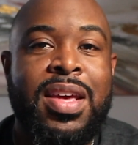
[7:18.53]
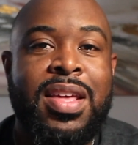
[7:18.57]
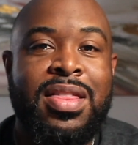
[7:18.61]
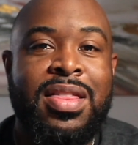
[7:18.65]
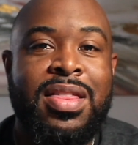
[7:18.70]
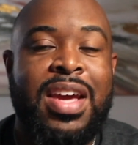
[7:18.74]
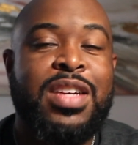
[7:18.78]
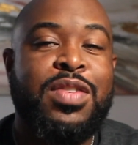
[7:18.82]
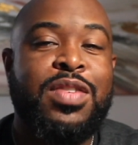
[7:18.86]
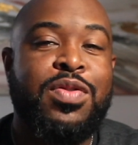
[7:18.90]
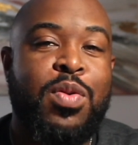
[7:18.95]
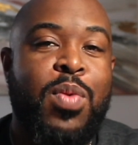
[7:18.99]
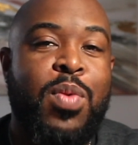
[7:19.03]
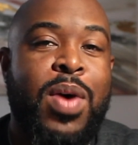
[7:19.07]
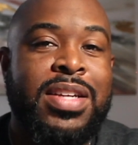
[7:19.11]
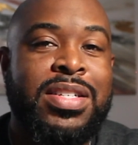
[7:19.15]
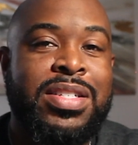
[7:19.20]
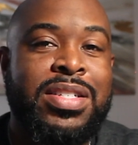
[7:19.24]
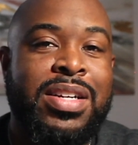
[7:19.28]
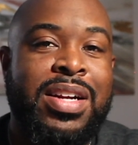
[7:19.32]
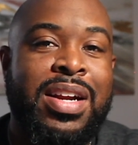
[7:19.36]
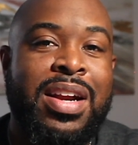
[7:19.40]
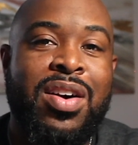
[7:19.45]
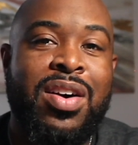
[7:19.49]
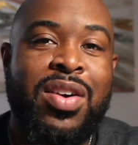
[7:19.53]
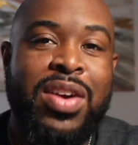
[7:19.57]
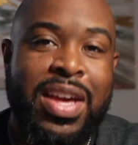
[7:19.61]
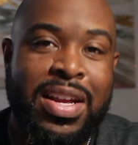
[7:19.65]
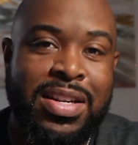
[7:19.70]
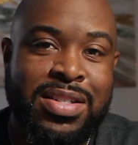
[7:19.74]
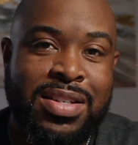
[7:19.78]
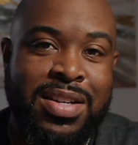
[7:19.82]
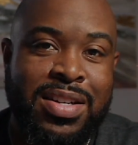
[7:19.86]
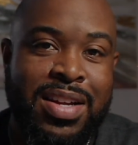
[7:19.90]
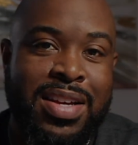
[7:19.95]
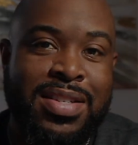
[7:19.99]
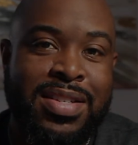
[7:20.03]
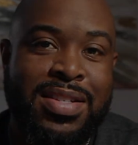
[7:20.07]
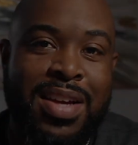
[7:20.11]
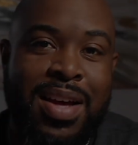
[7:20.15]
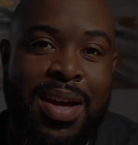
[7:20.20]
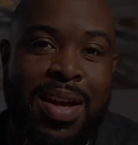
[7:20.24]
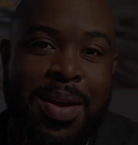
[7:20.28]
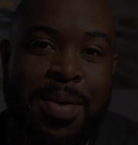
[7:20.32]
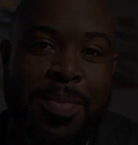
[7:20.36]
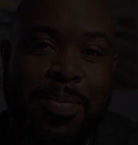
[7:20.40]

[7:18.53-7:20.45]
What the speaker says: Thanks for watching, and I'll catch you next time.